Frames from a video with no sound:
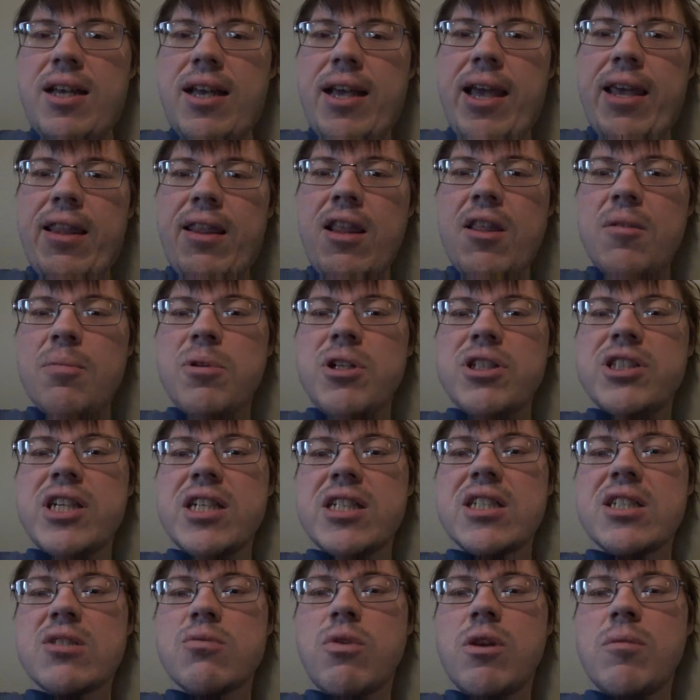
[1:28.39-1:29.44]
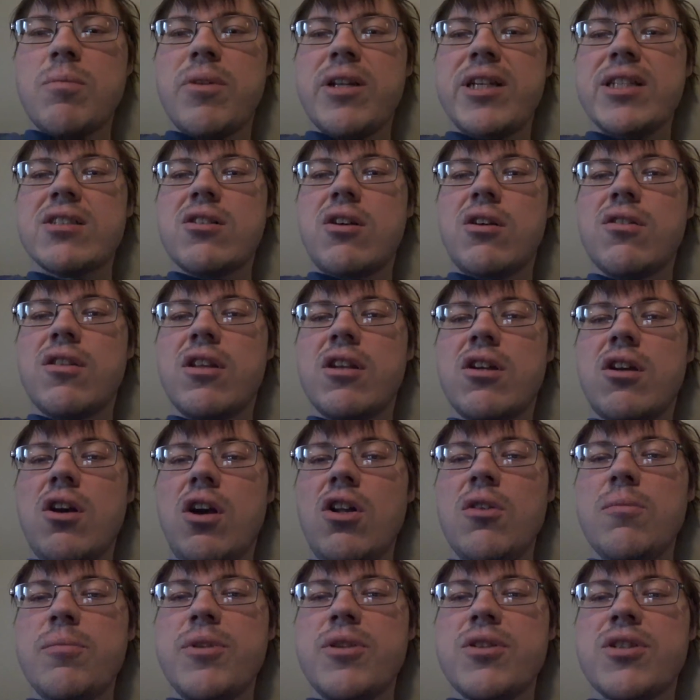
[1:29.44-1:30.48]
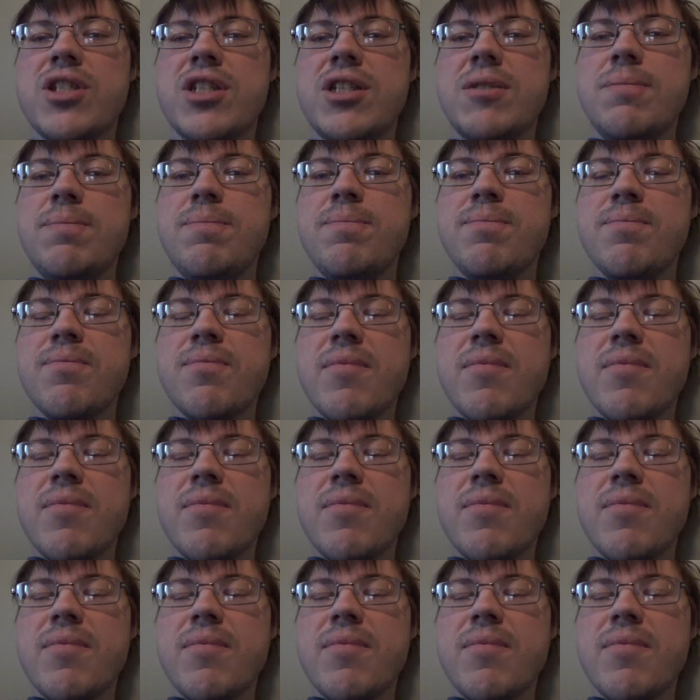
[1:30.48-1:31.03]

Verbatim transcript: And Lethbridge has this one place called the Galt Museum.